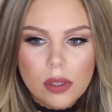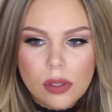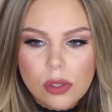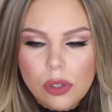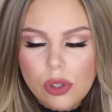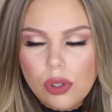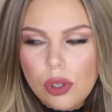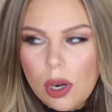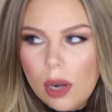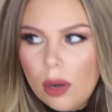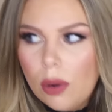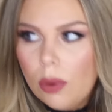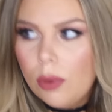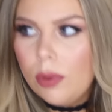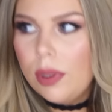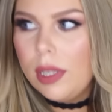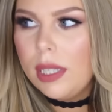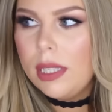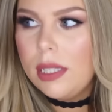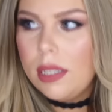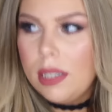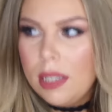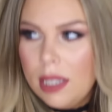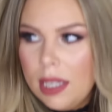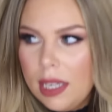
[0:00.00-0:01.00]
struggle
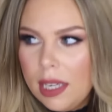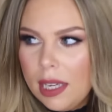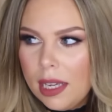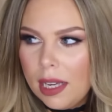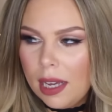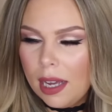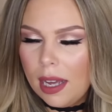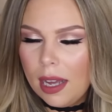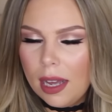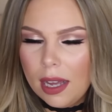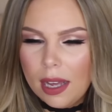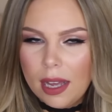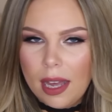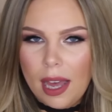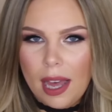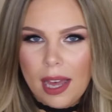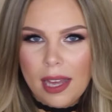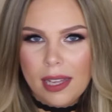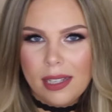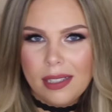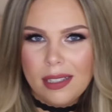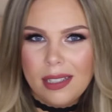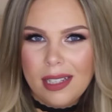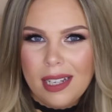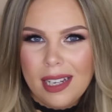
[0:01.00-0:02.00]
this year,
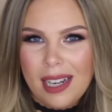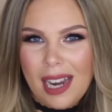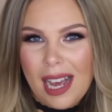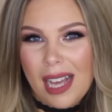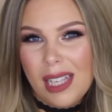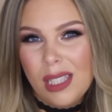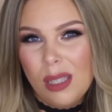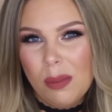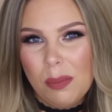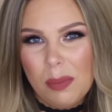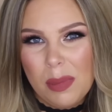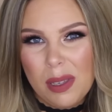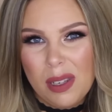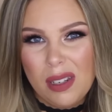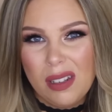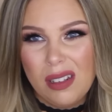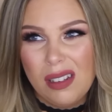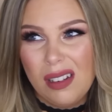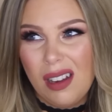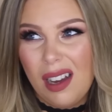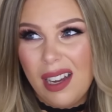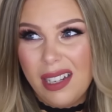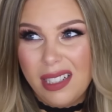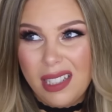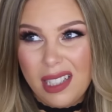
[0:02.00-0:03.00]
and it hasn't
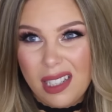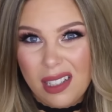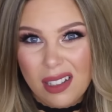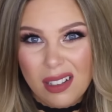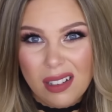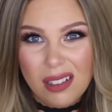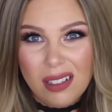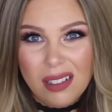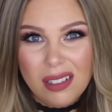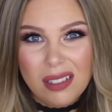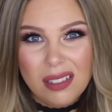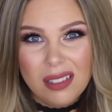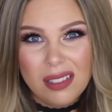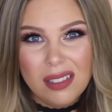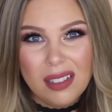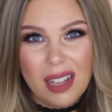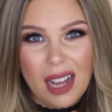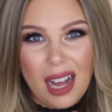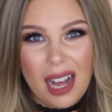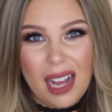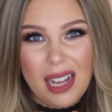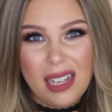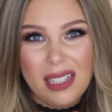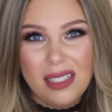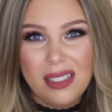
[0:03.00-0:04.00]
been ideal.
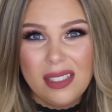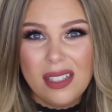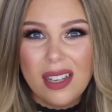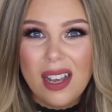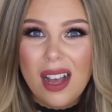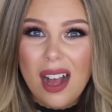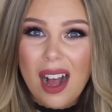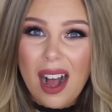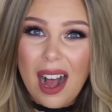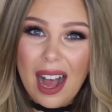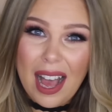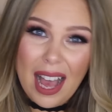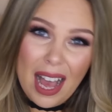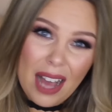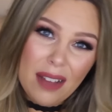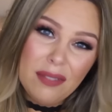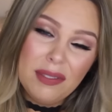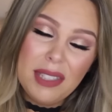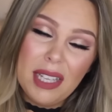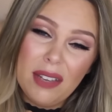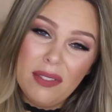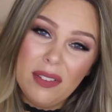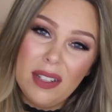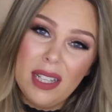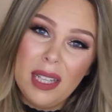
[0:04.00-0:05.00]
And I have
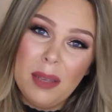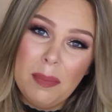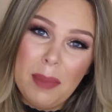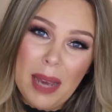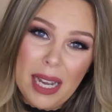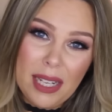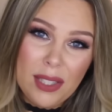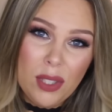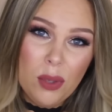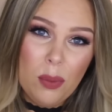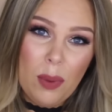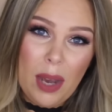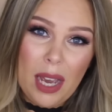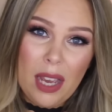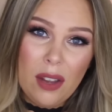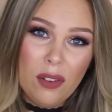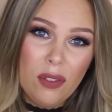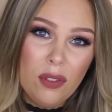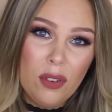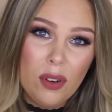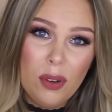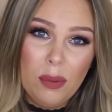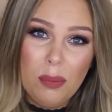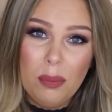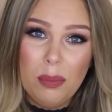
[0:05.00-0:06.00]
definitely backed away
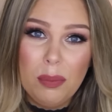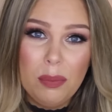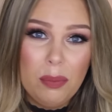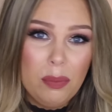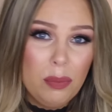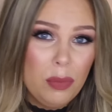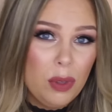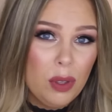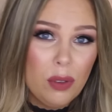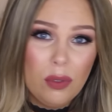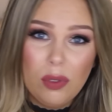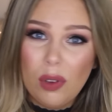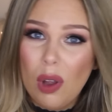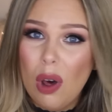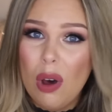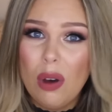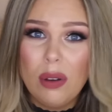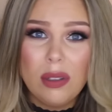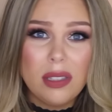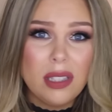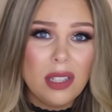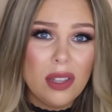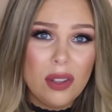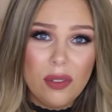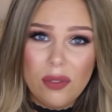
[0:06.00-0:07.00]
from the
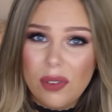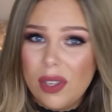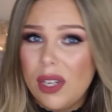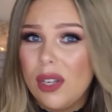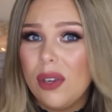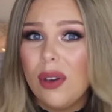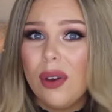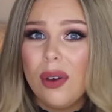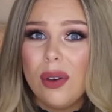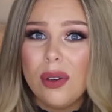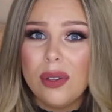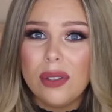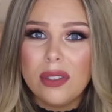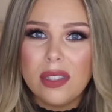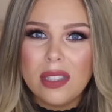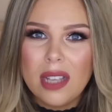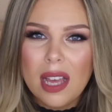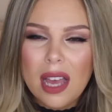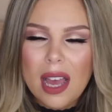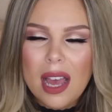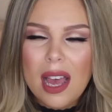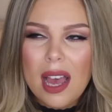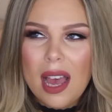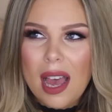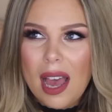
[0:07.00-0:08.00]
vlogs and the videos
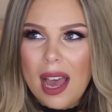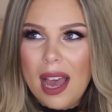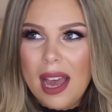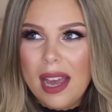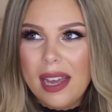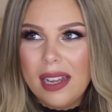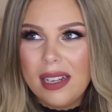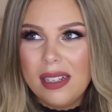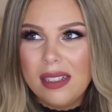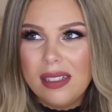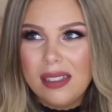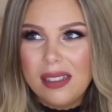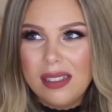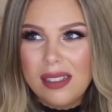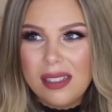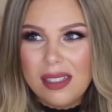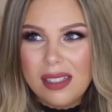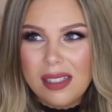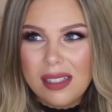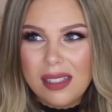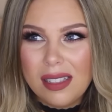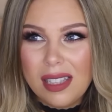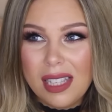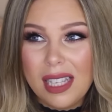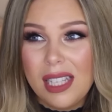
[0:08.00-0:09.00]

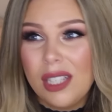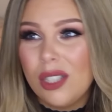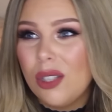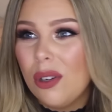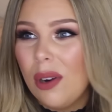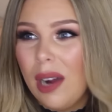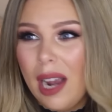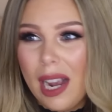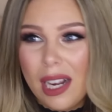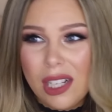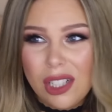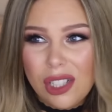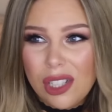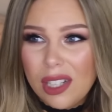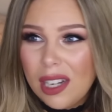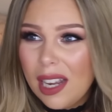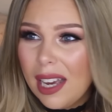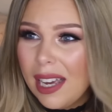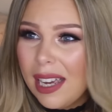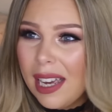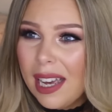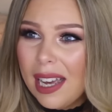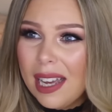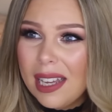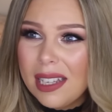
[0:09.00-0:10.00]
and the interaction,
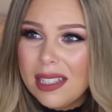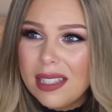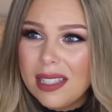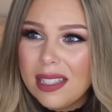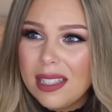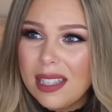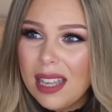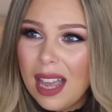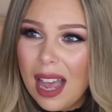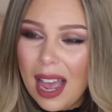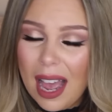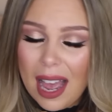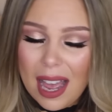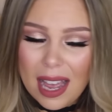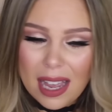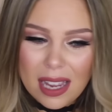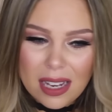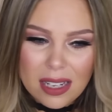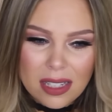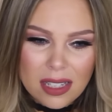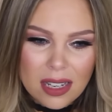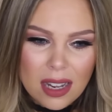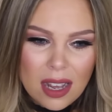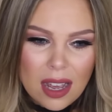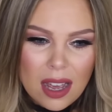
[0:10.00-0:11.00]
I guess.
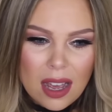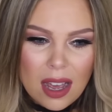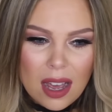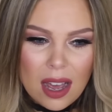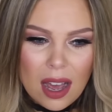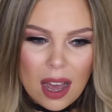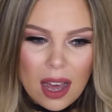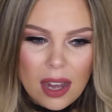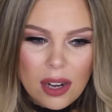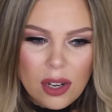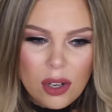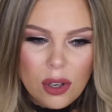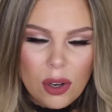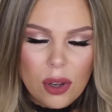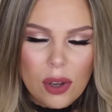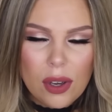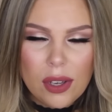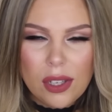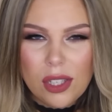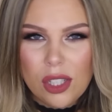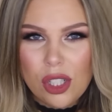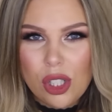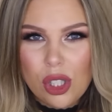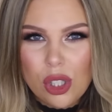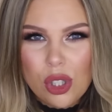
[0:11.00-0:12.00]
And I don't know,
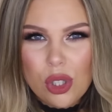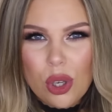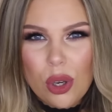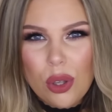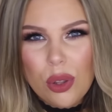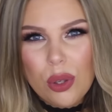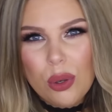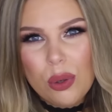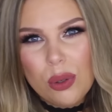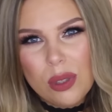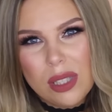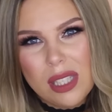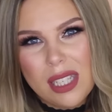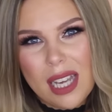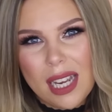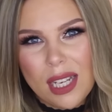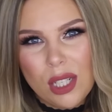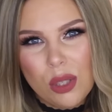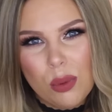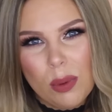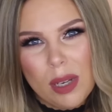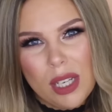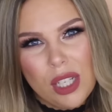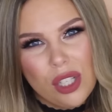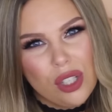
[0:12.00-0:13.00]
you just go through a
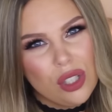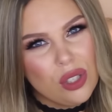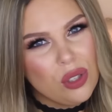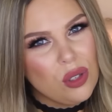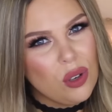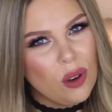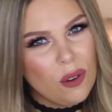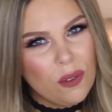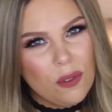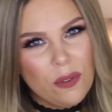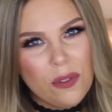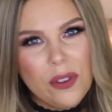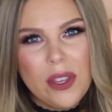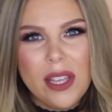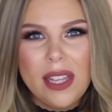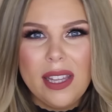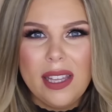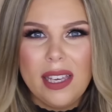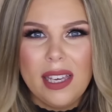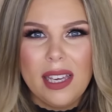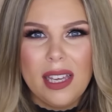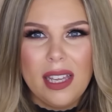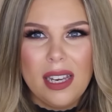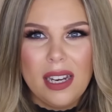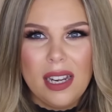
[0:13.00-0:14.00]
stage where you're just not
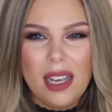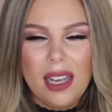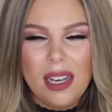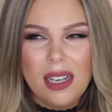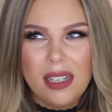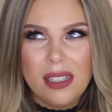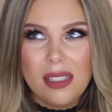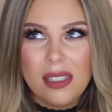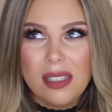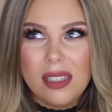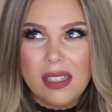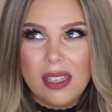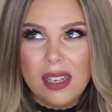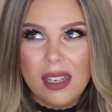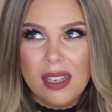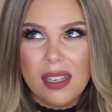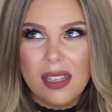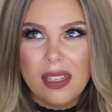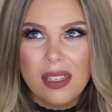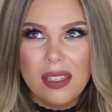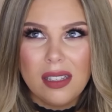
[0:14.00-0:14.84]
feeling it, and